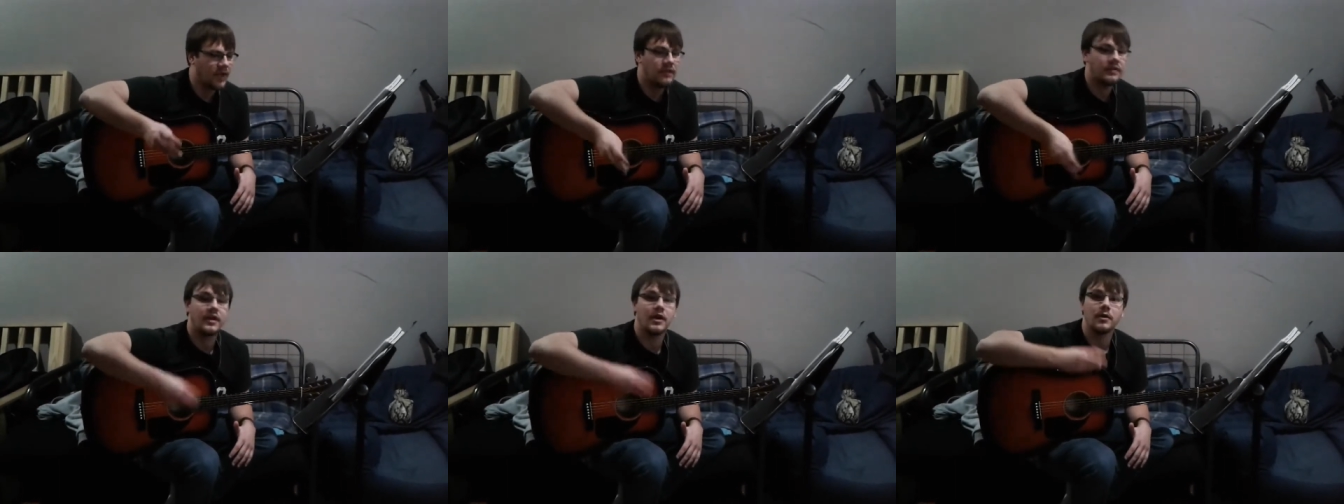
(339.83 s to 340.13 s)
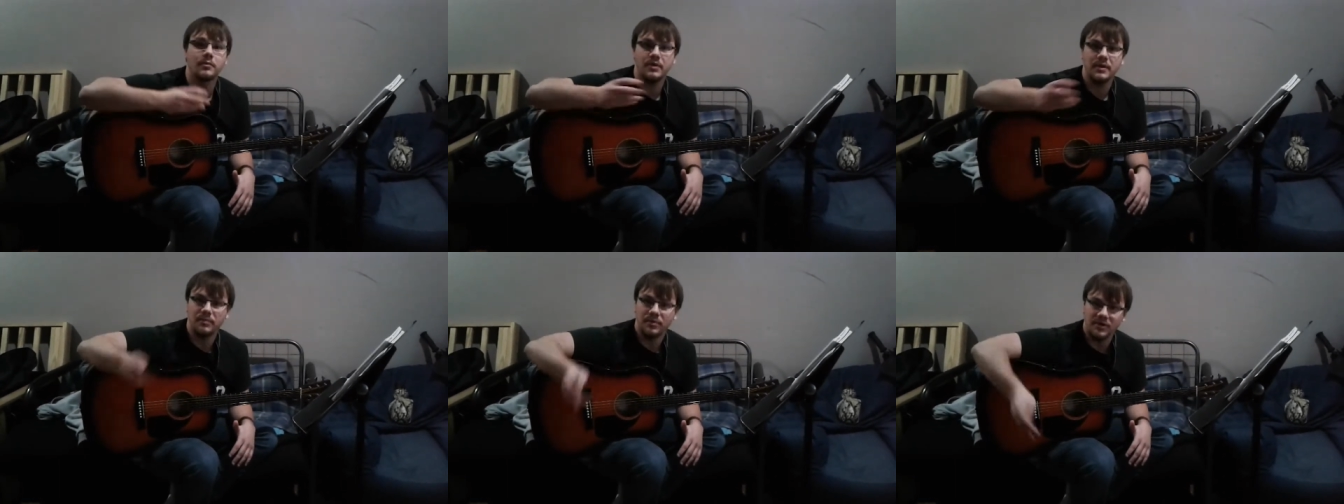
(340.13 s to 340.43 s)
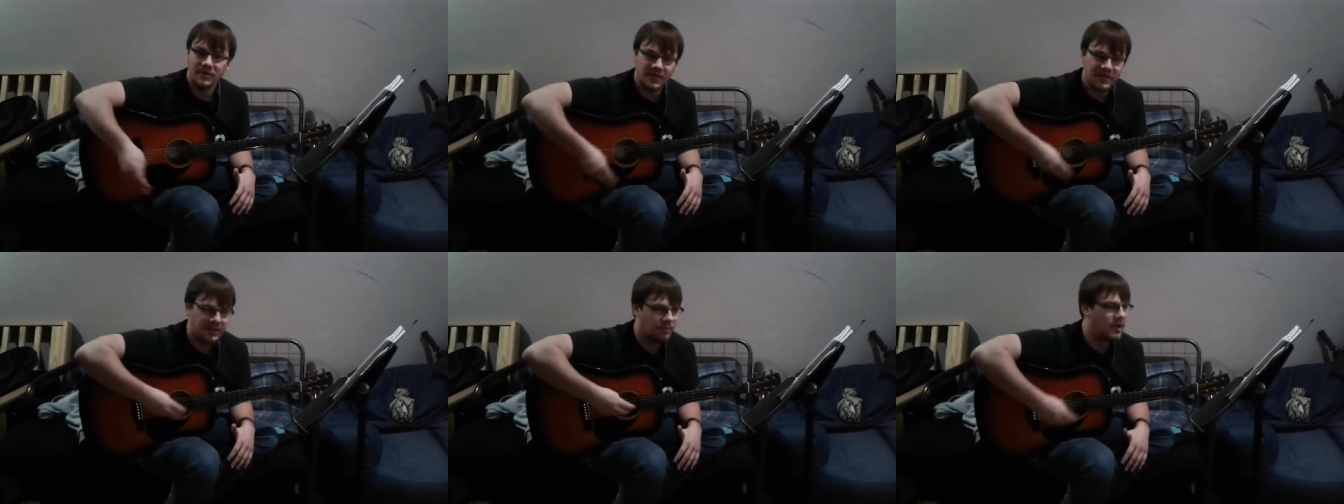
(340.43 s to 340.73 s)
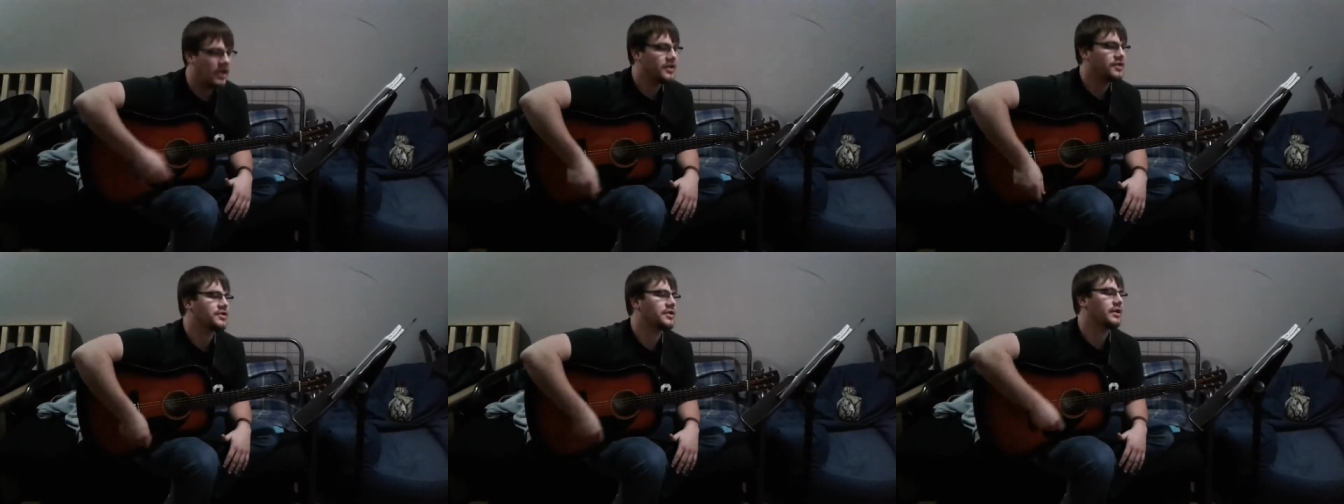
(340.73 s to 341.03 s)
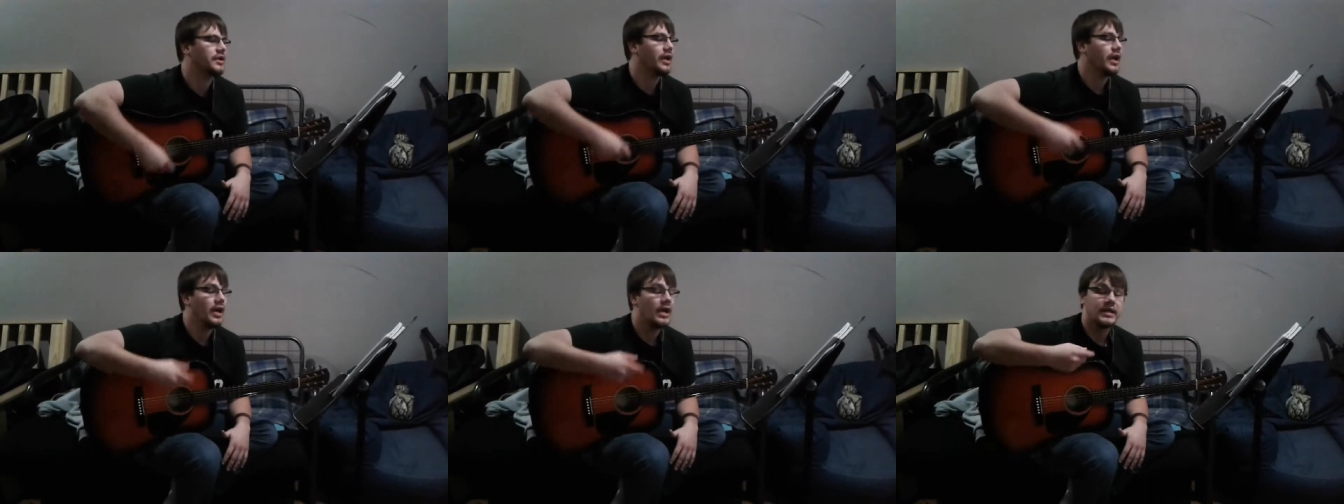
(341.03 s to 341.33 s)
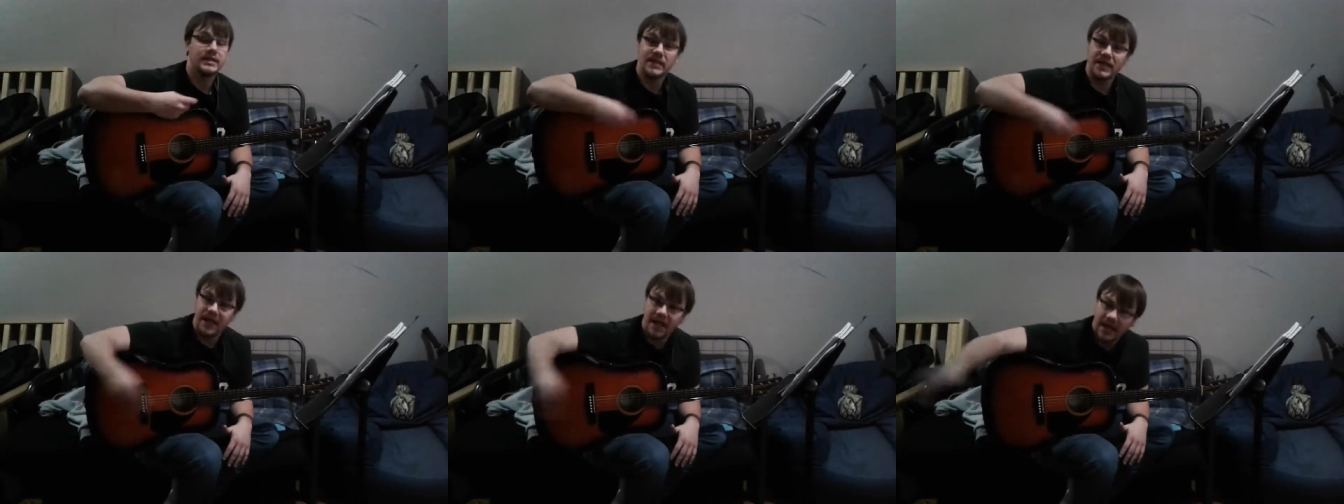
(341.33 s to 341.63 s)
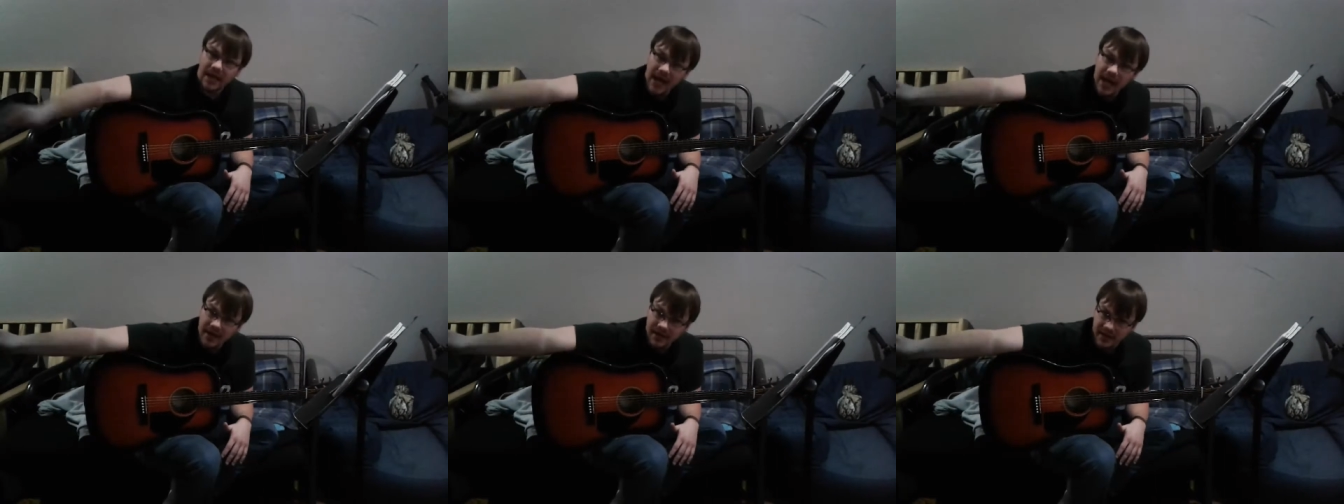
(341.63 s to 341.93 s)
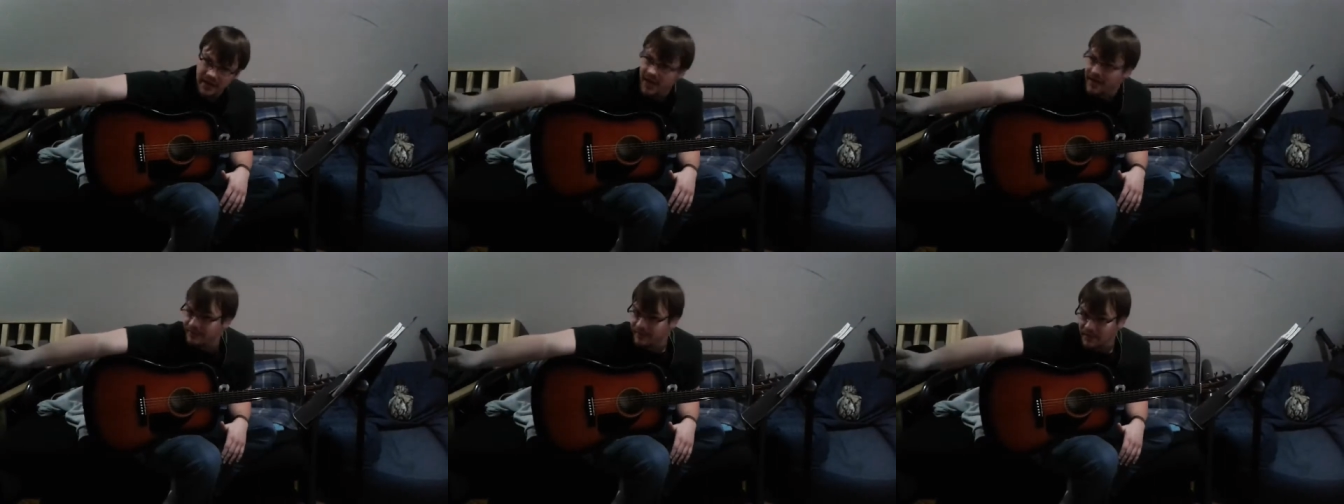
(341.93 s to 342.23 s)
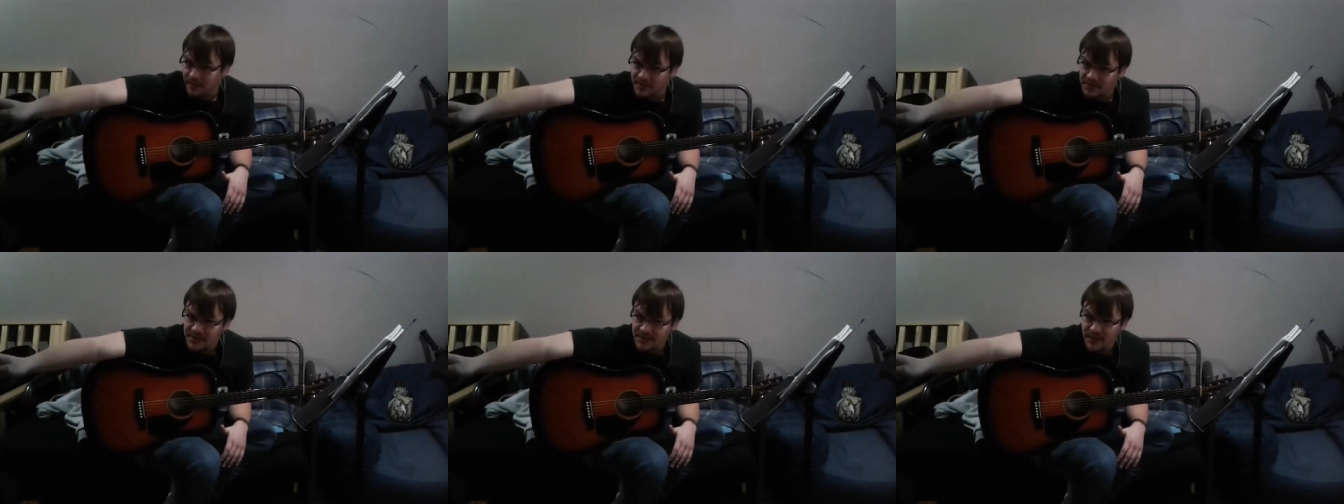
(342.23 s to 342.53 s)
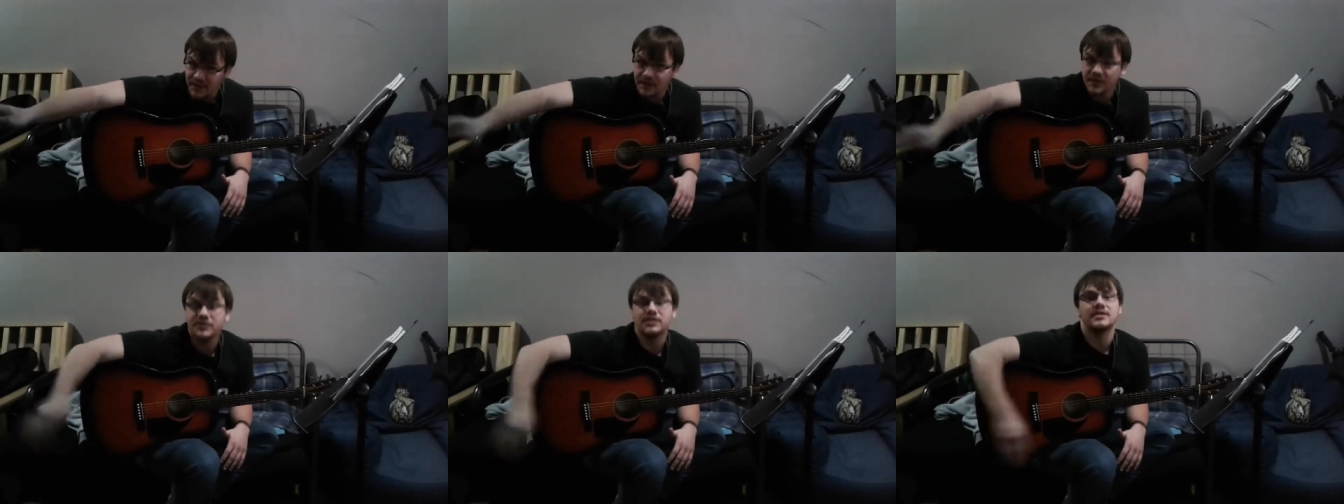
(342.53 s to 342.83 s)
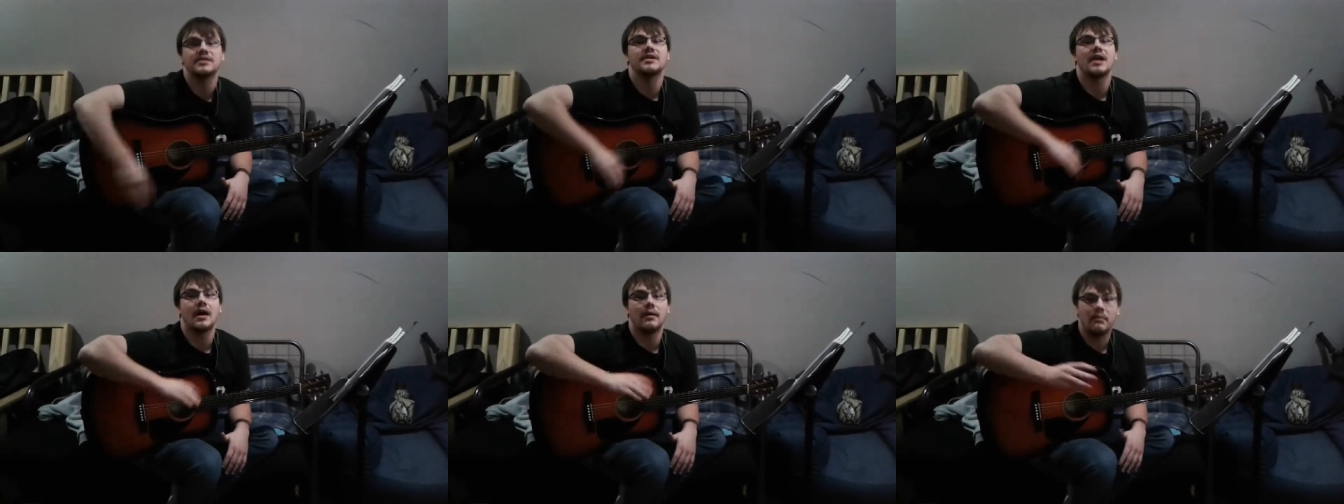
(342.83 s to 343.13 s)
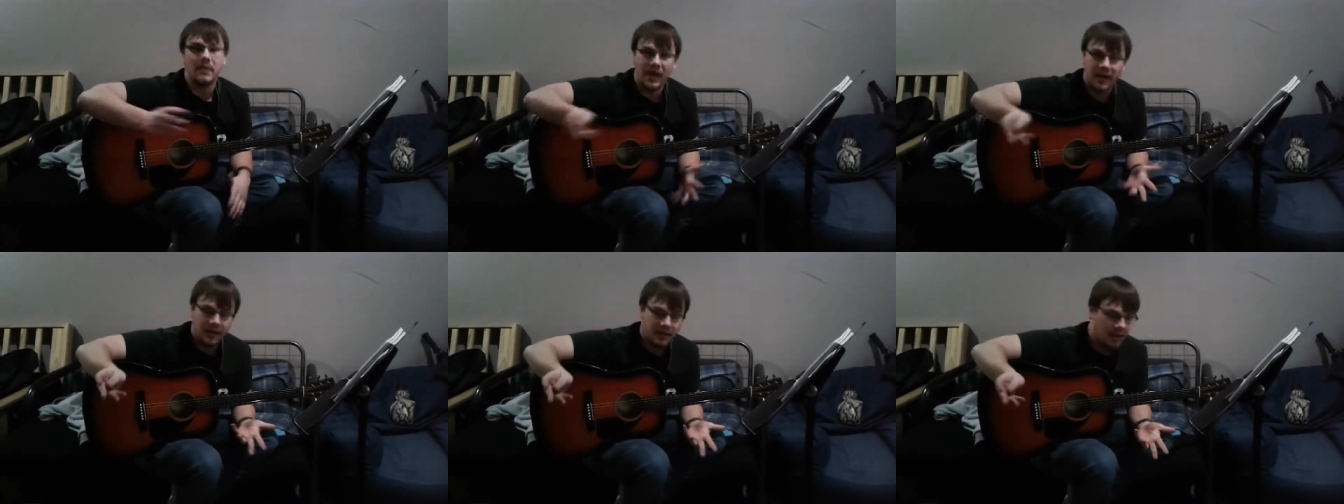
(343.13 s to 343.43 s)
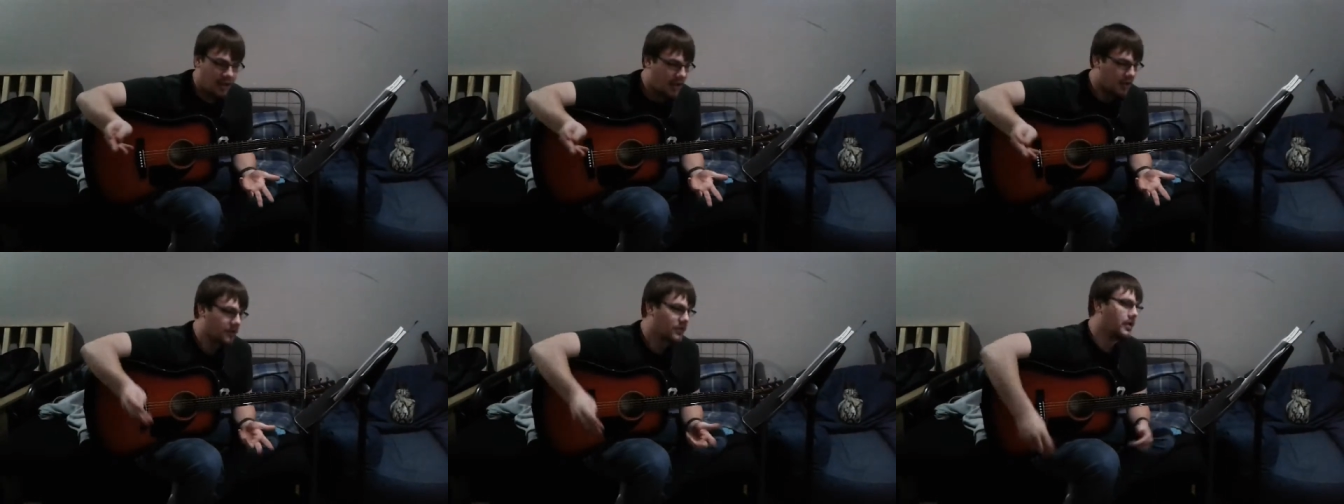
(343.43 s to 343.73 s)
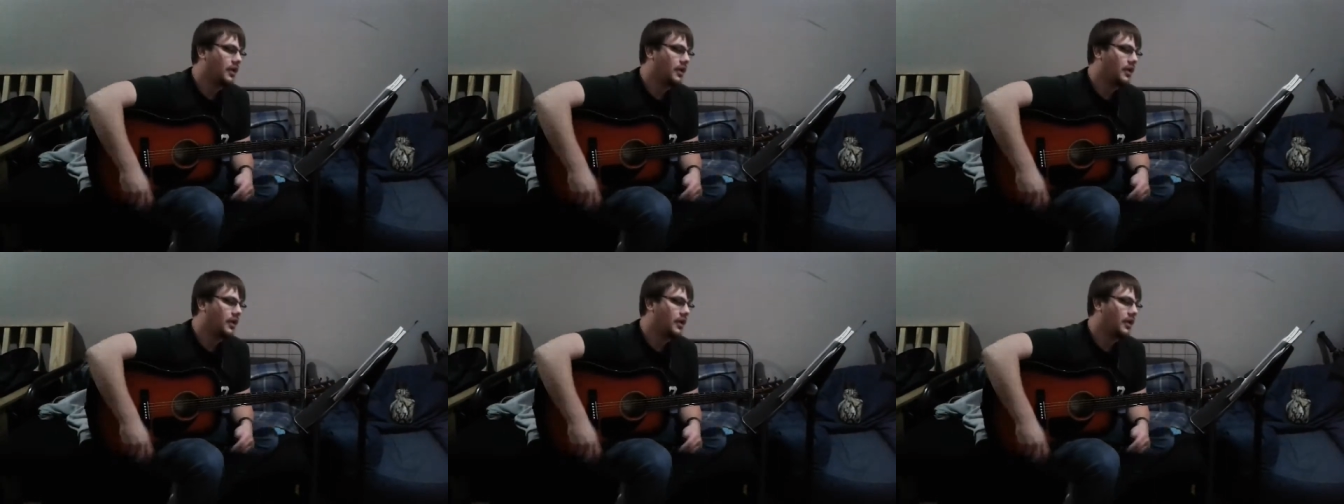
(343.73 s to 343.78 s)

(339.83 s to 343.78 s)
therapy participation to get out of the FMC. She's not backing down.